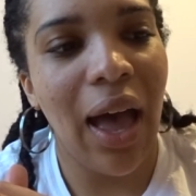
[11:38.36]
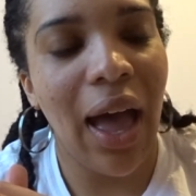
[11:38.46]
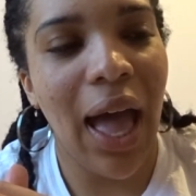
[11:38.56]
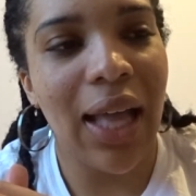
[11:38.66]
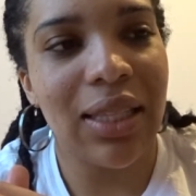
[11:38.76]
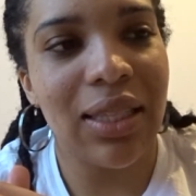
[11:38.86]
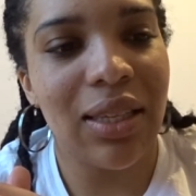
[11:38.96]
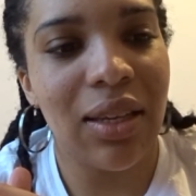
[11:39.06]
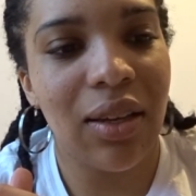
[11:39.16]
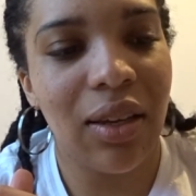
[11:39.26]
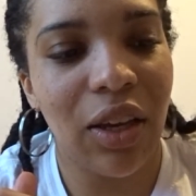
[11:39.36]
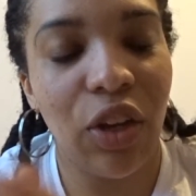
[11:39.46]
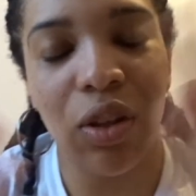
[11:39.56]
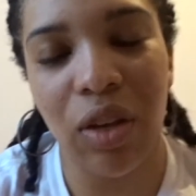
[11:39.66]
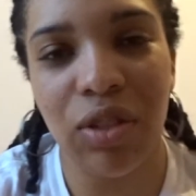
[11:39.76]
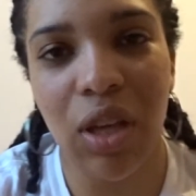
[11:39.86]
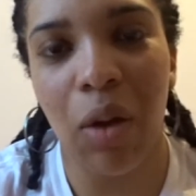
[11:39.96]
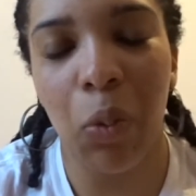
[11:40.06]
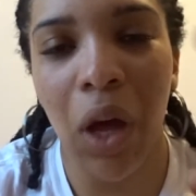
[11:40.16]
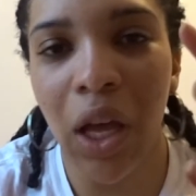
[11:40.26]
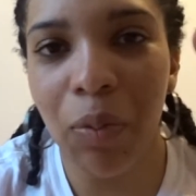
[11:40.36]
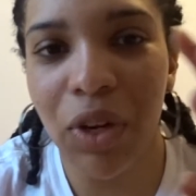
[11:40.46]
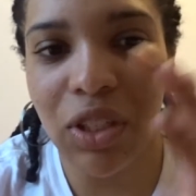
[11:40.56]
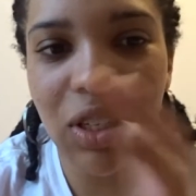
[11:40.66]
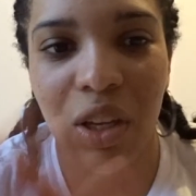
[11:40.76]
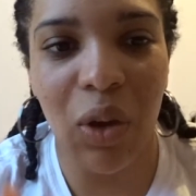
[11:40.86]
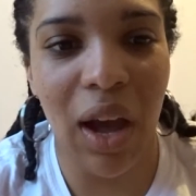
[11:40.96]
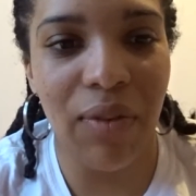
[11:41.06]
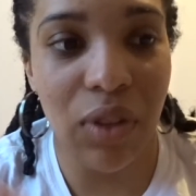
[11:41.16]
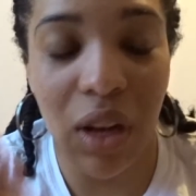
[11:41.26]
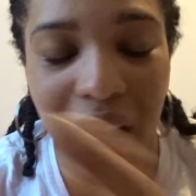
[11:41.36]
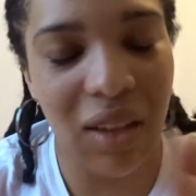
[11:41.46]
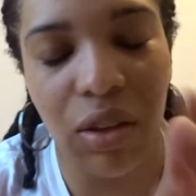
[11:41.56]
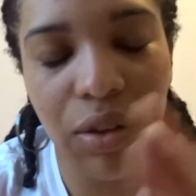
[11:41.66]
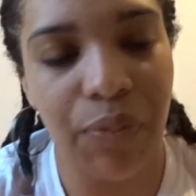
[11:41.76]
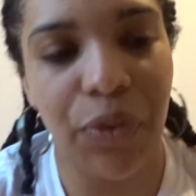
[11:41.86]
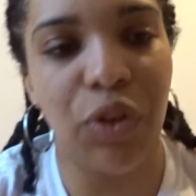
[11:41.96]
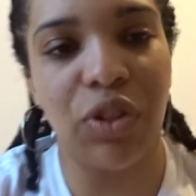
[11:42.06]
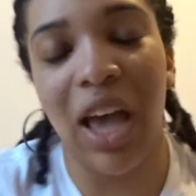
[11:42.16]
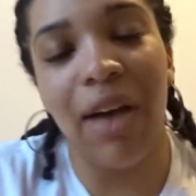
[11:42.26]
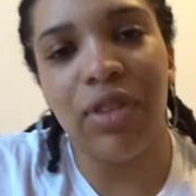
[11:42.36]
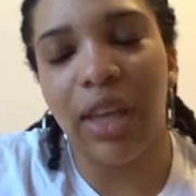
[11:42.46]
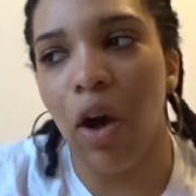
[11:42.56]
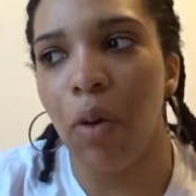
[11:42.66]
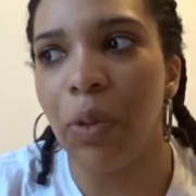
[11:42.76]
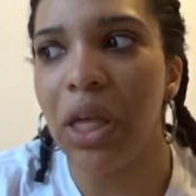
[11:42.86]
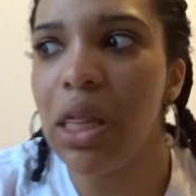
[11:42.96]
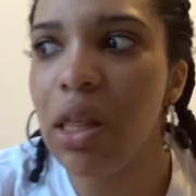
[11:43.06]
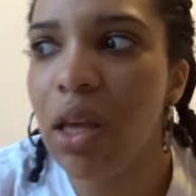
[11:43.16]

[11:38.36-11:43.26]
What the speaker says: And, you know, there are certain work pressures that you have, like, you just have to get on with.